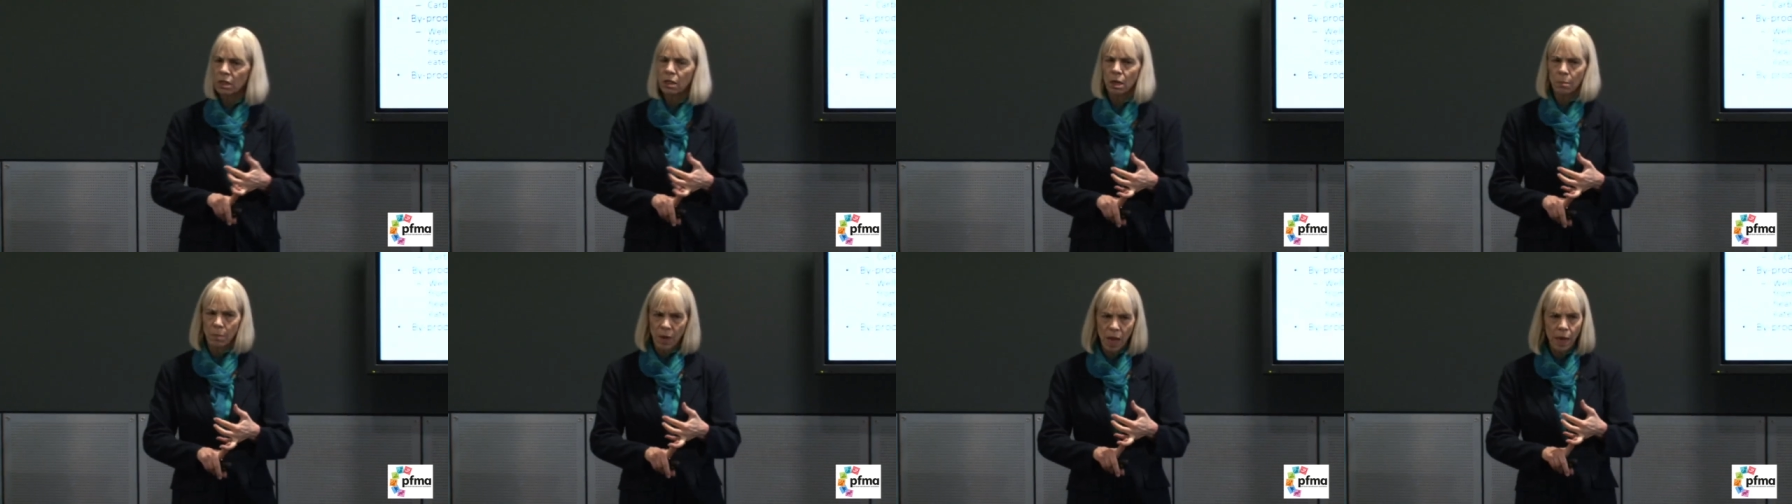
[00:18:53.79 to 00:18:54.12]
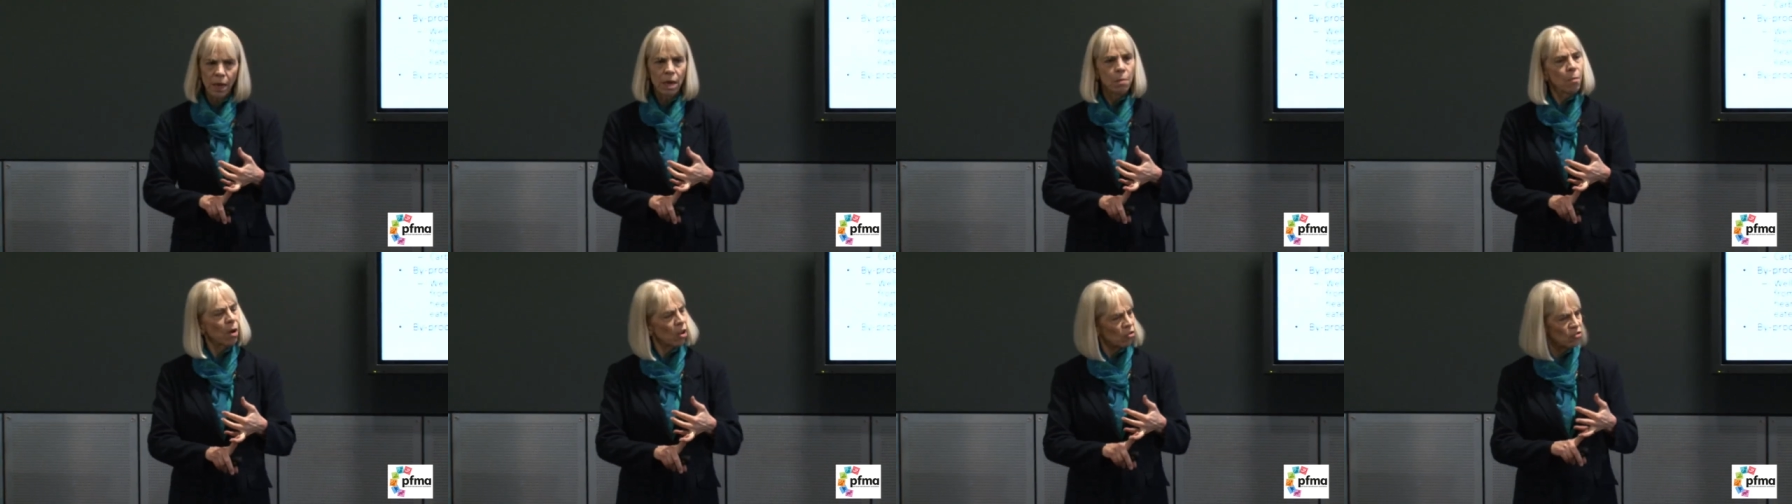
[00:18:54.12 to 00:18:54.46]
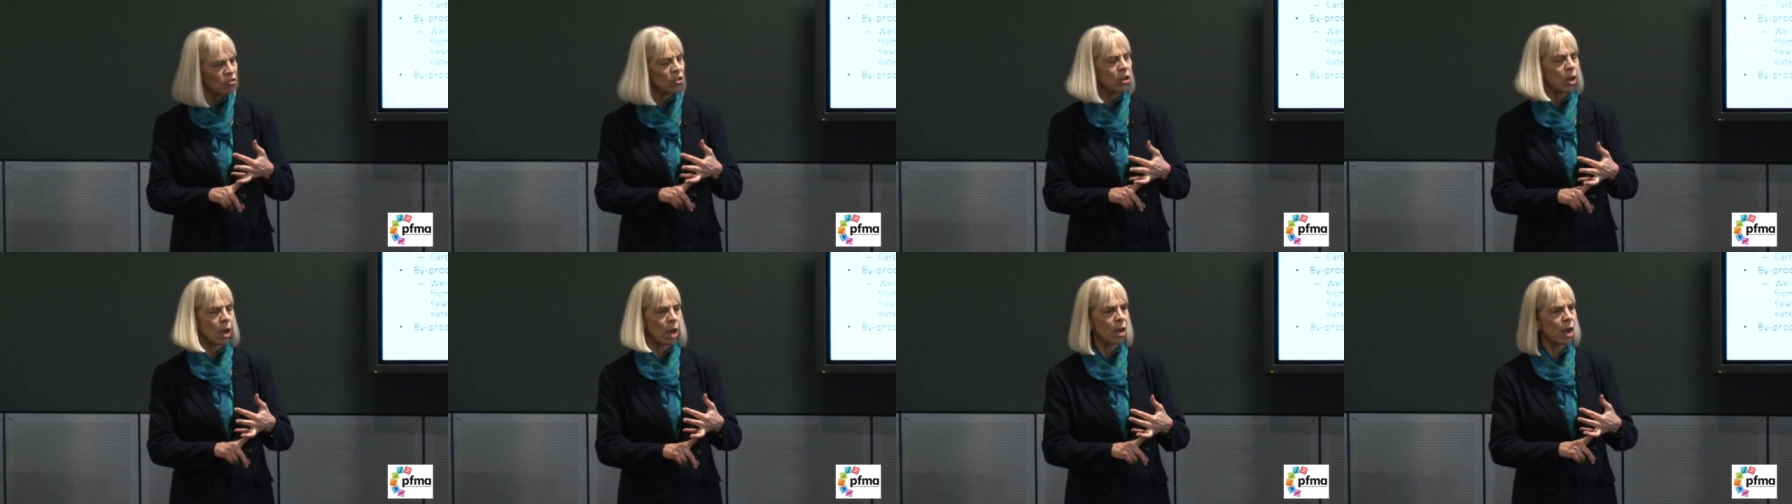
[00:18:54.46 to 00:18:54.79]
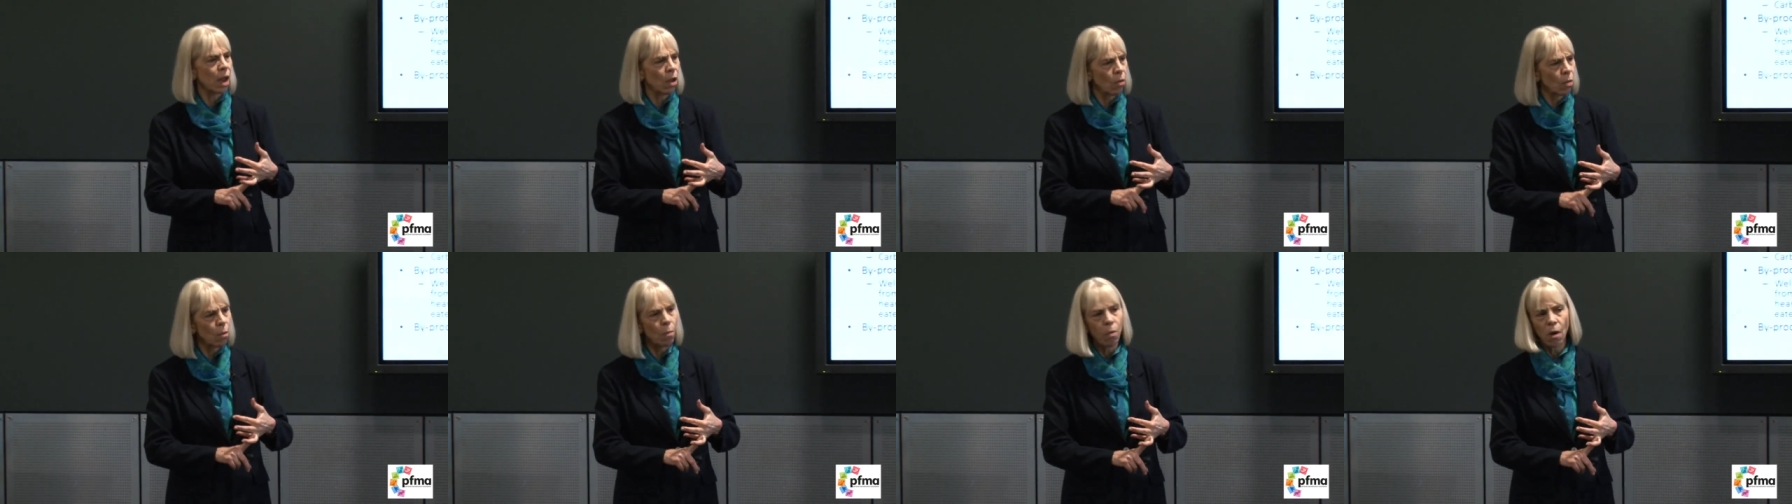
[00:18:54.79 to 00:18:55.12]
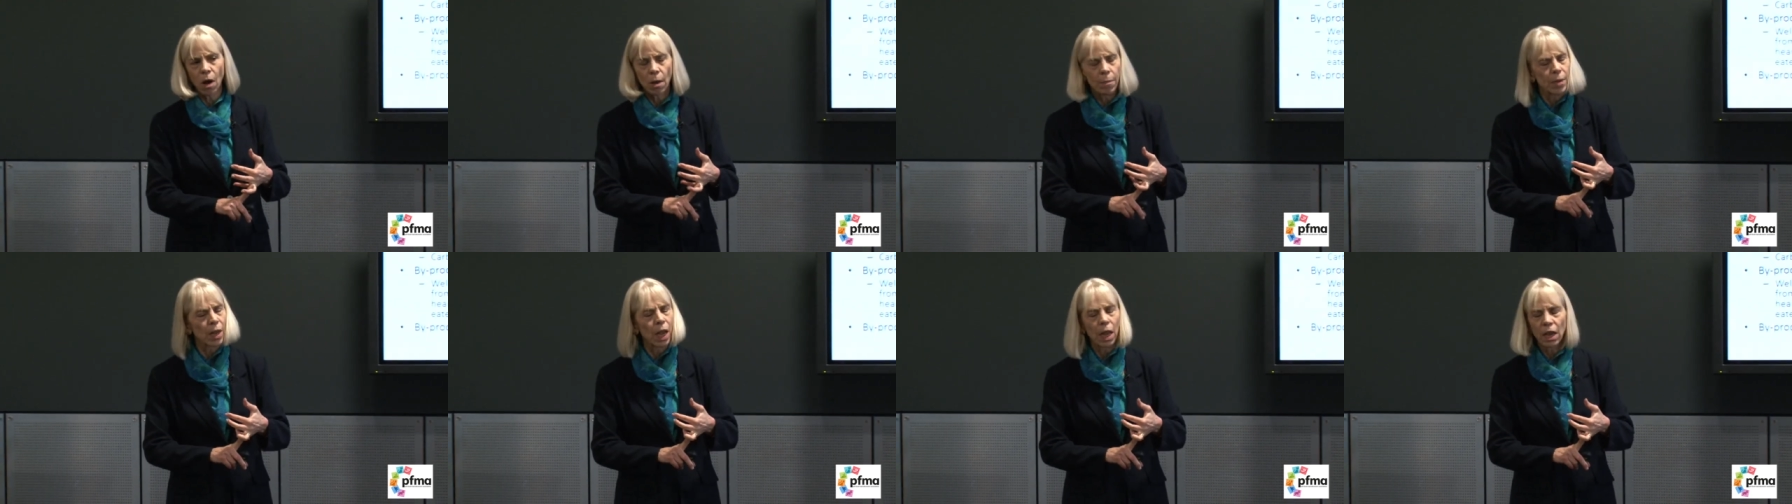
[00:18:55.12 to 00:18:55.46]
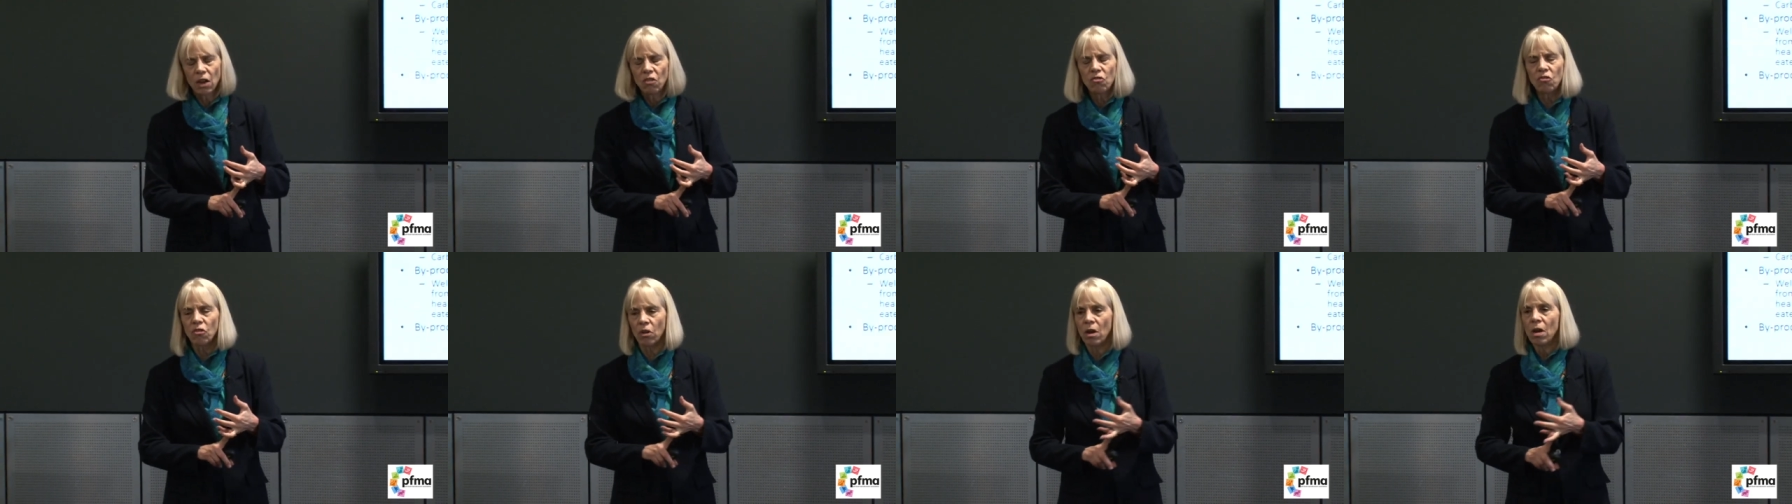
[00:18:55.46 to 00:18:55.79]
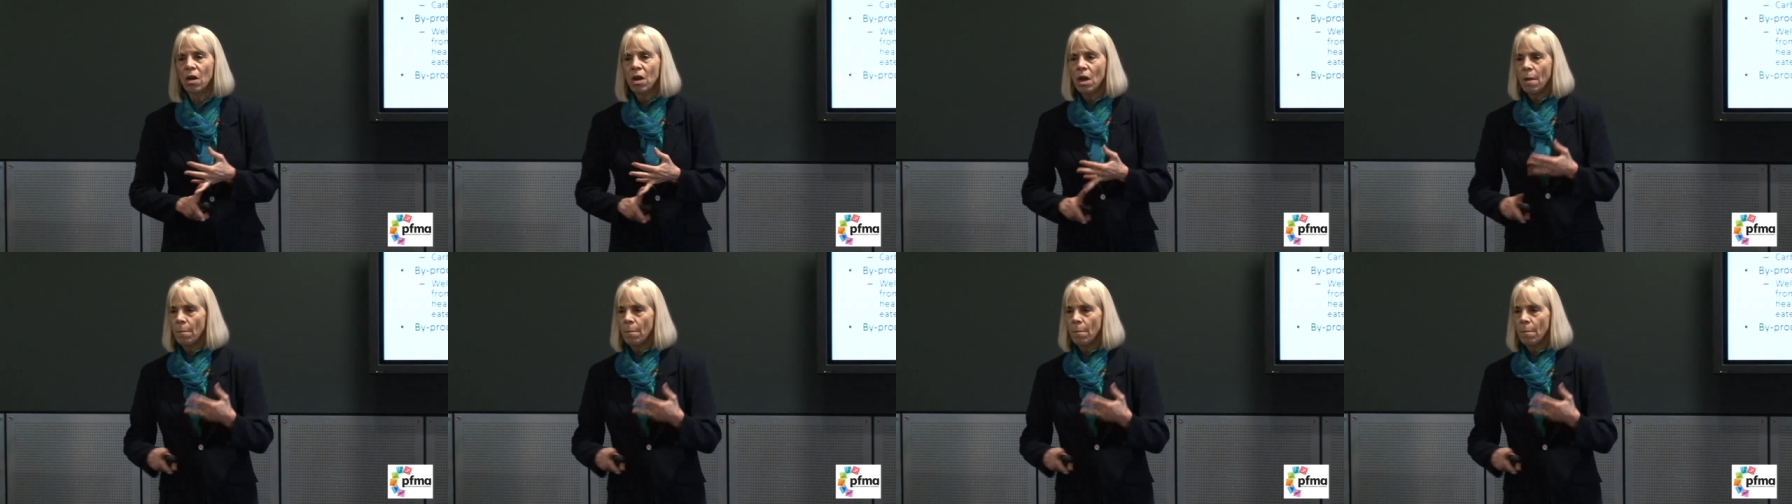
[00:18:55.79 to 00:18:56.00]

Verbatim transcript: so bloody much and cut down the population